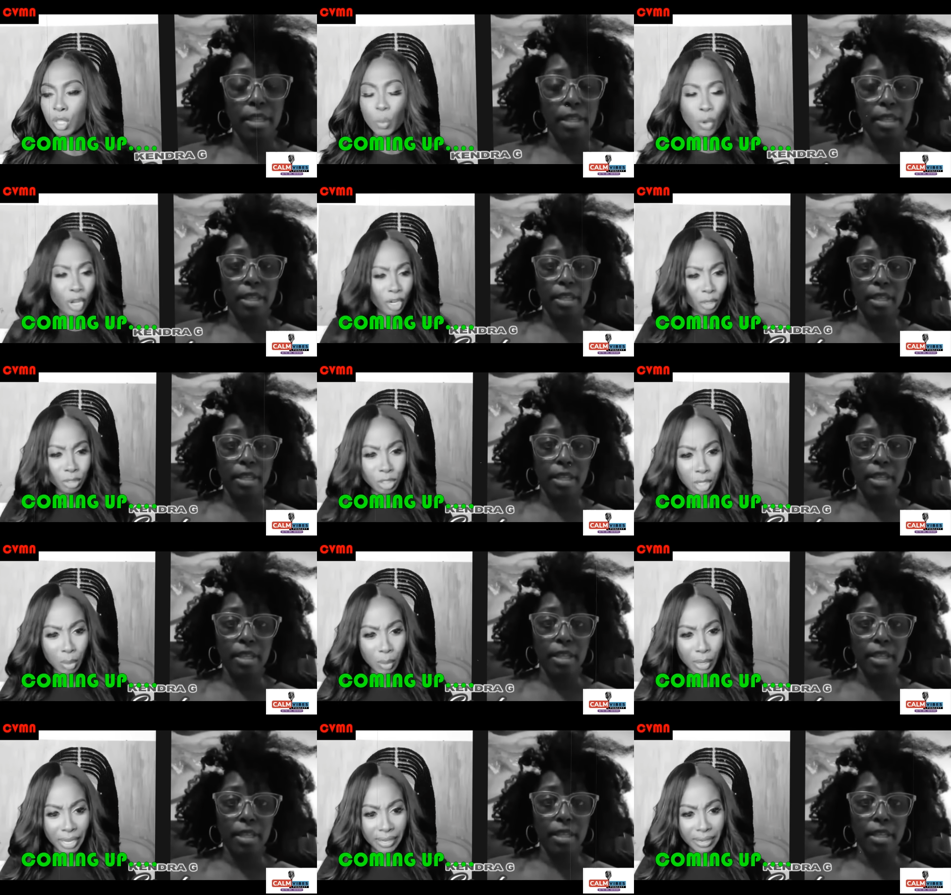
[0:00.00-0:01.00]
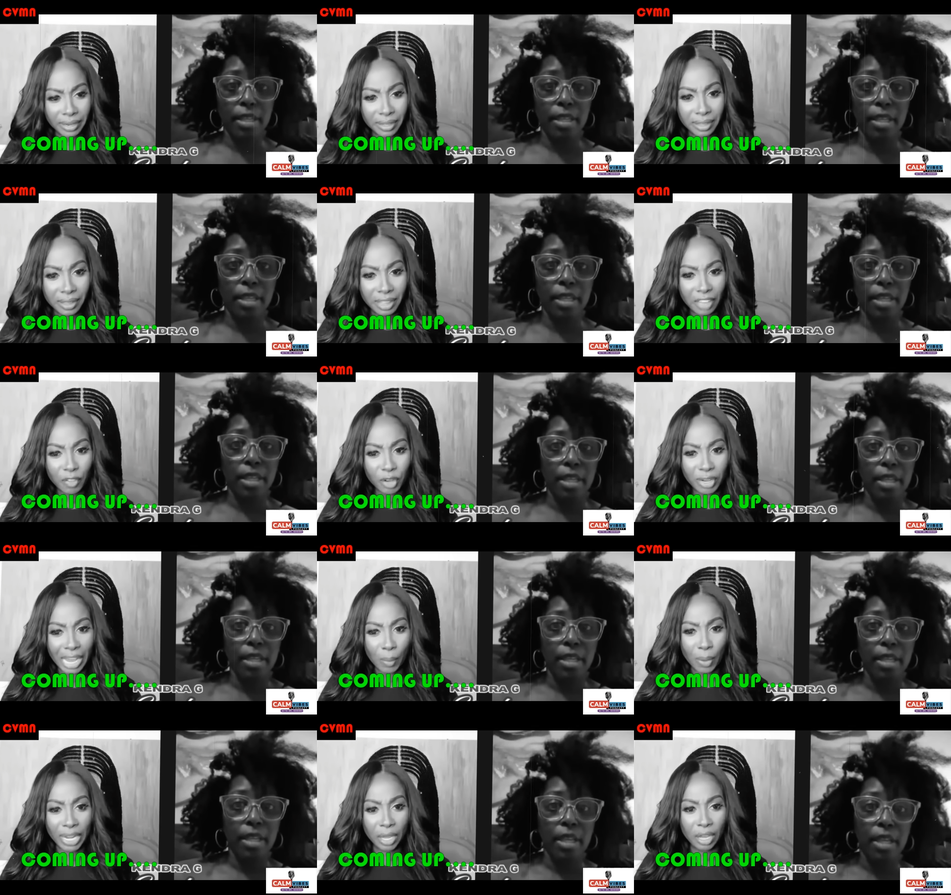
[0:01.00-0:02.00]
Speaker 1: what are you doing if you're not
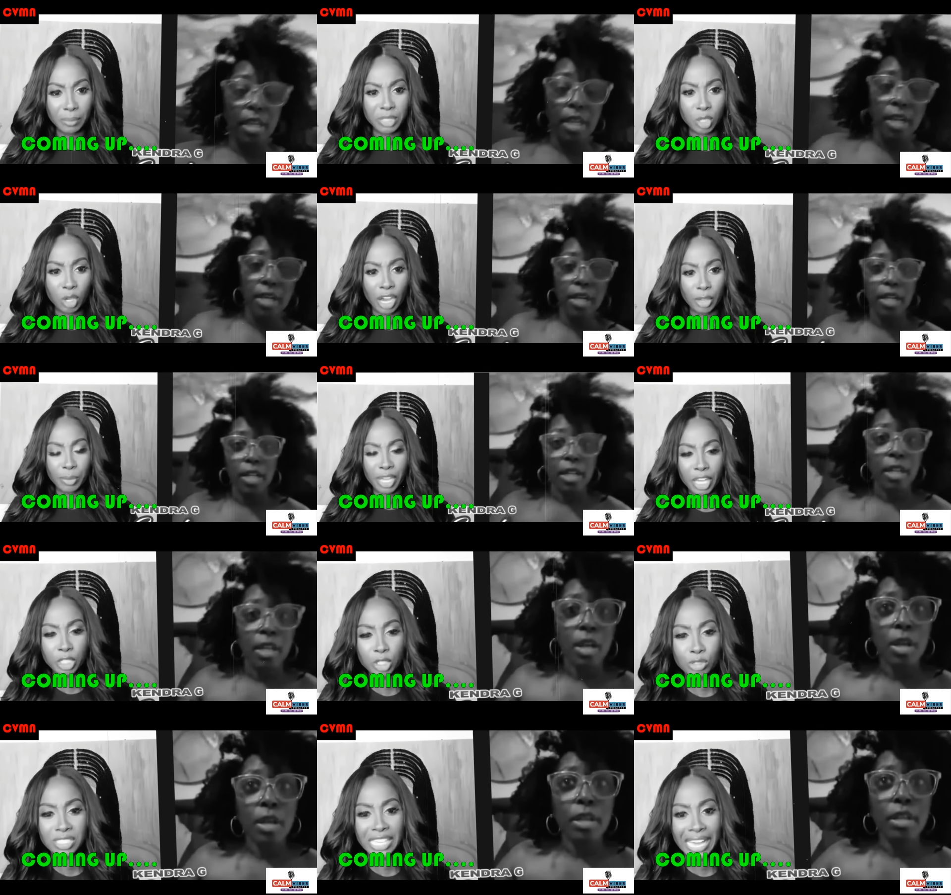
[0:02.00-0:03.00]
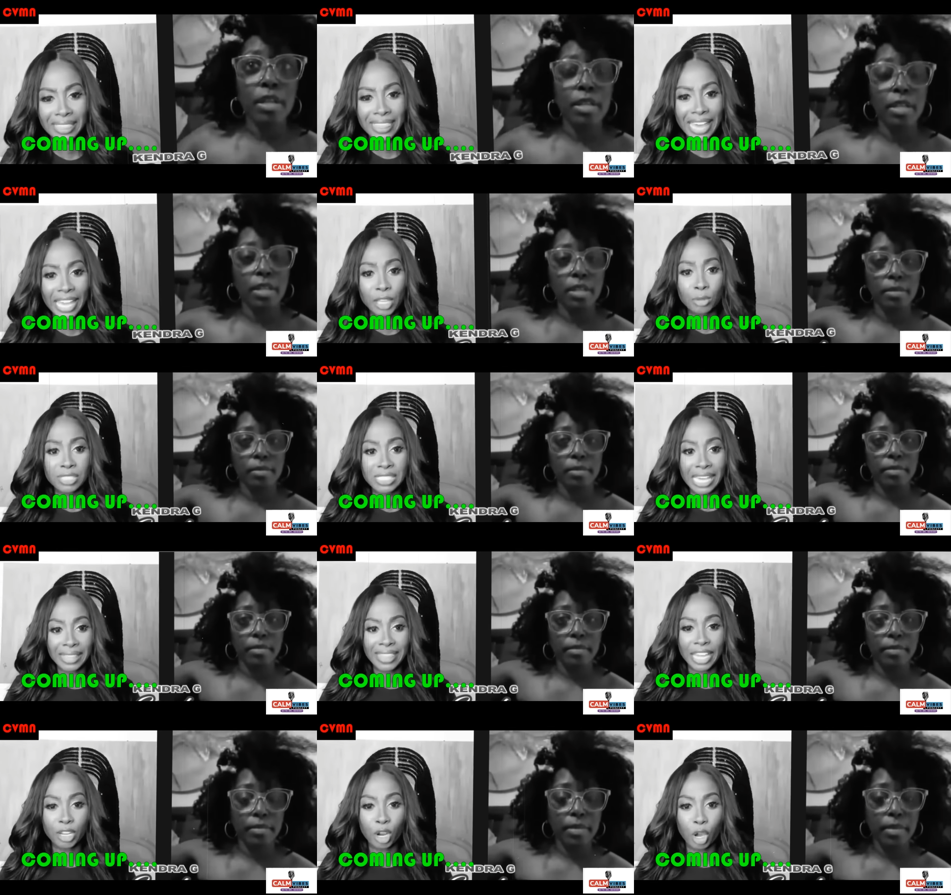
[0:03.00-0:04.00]
waiting on him to call you? Because you said
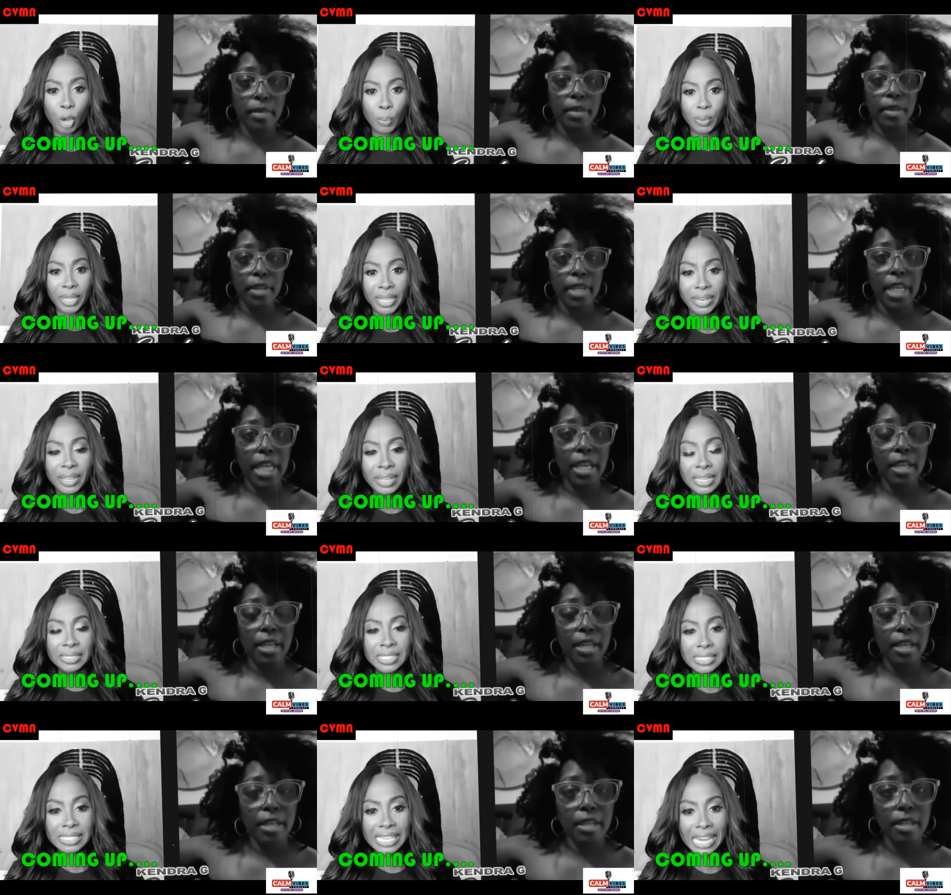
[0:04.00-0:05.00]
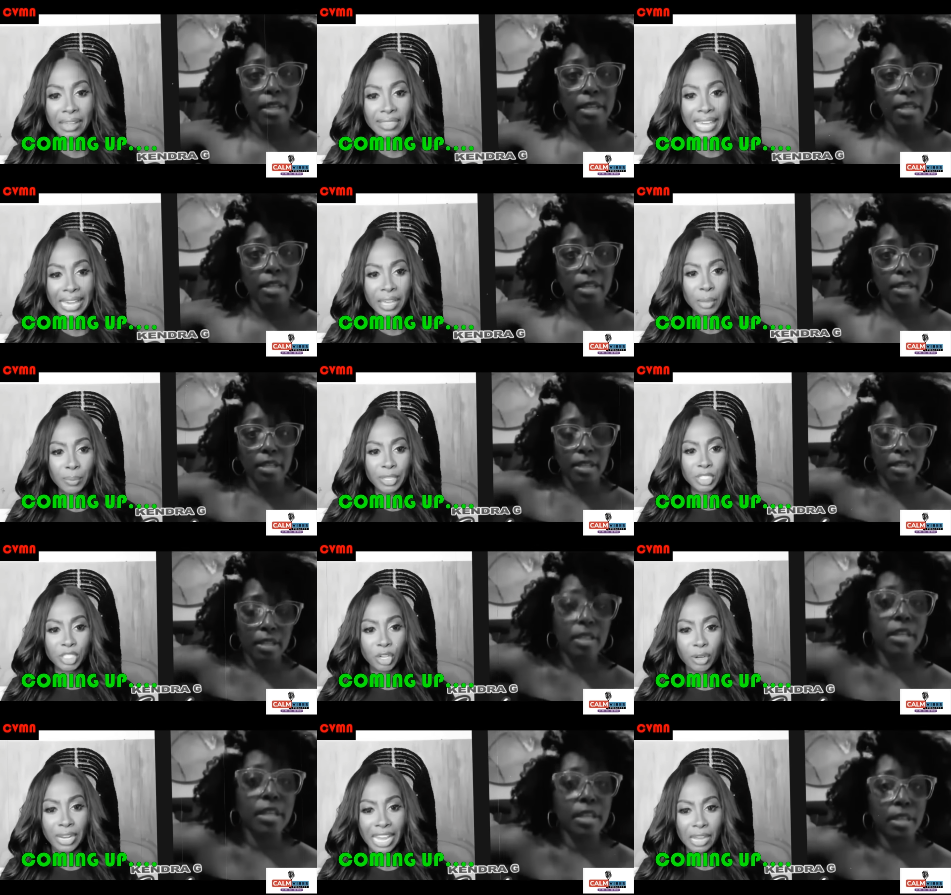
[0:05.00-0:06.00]
that you're open to see how that could be
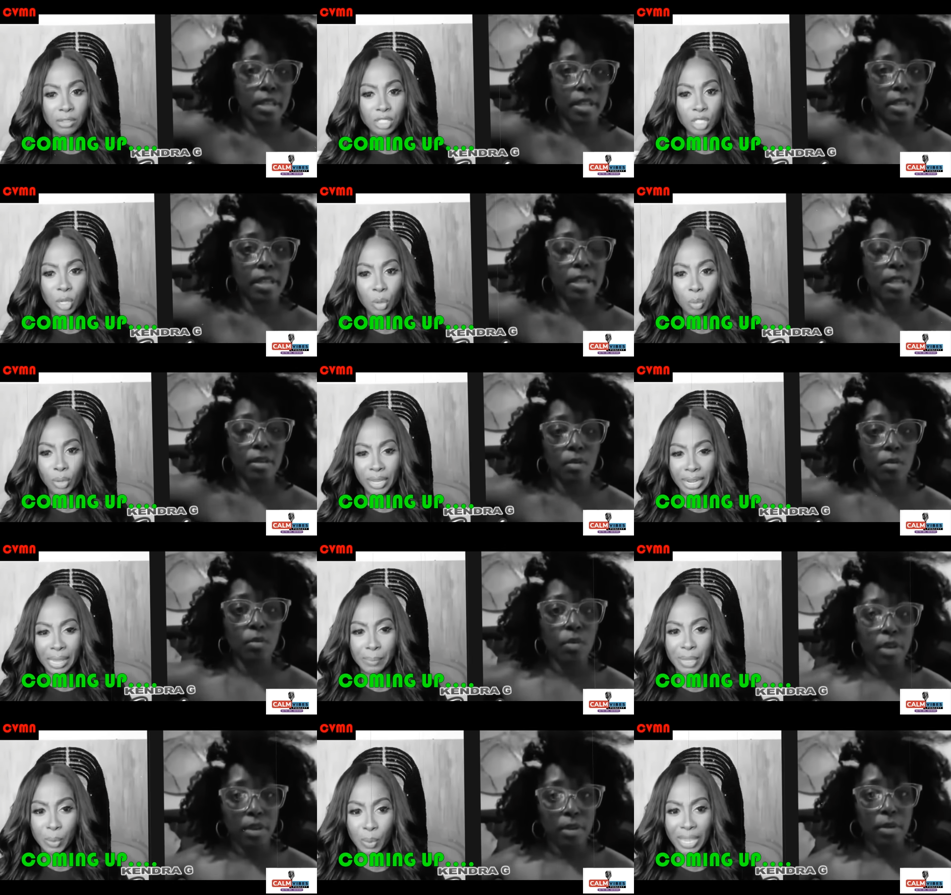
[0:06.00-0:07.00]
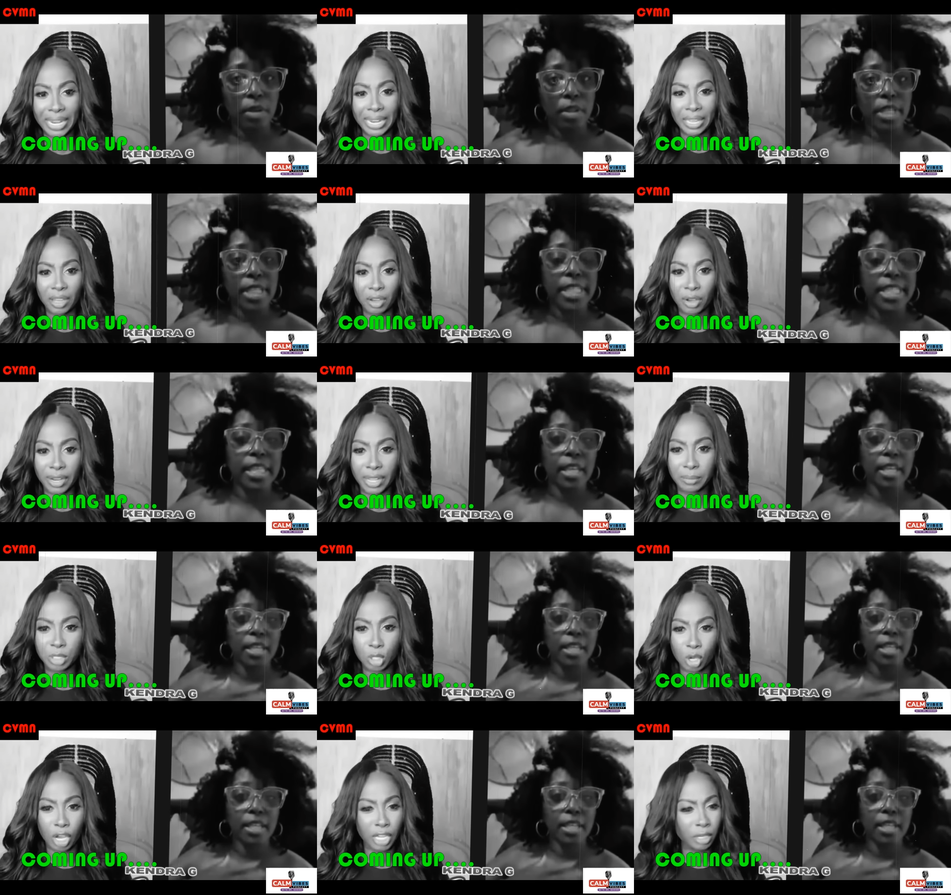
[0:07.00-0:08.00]
turned out. So wouldn't that be waiting on him to
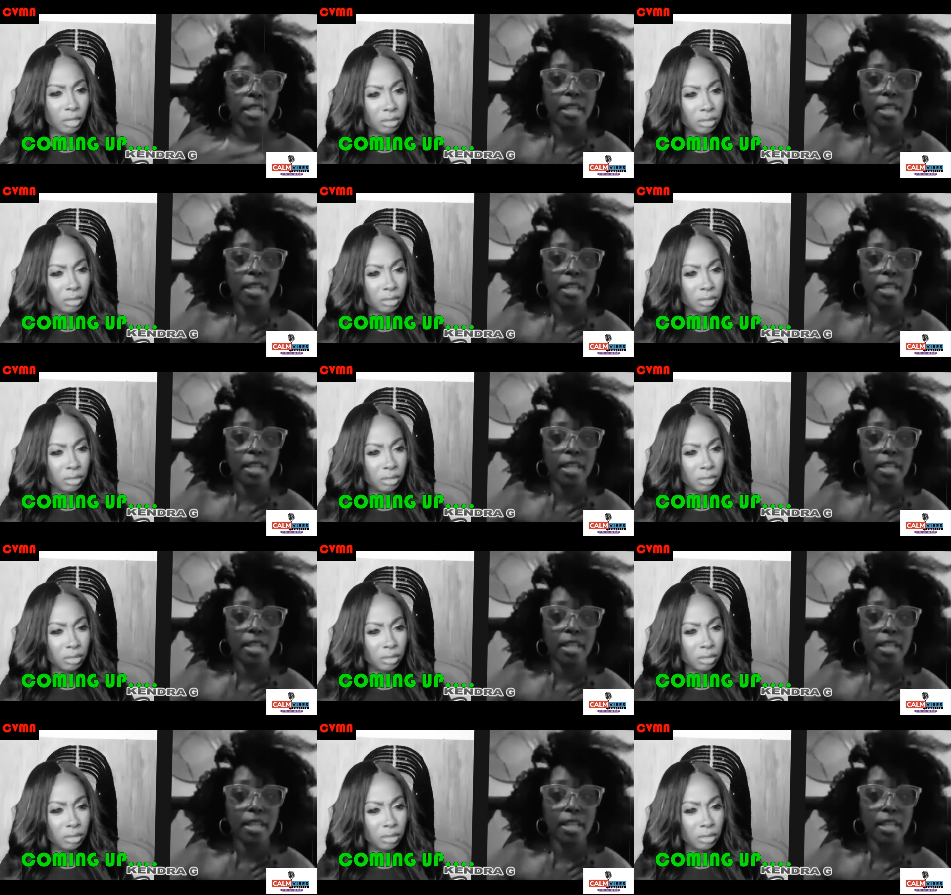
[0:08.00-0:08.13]
call you?